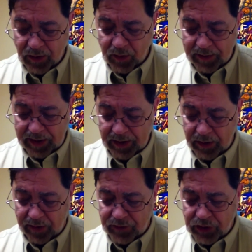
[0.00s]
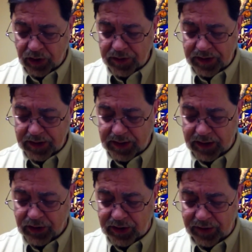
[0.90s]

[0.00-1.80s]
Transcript: and women who have chosen such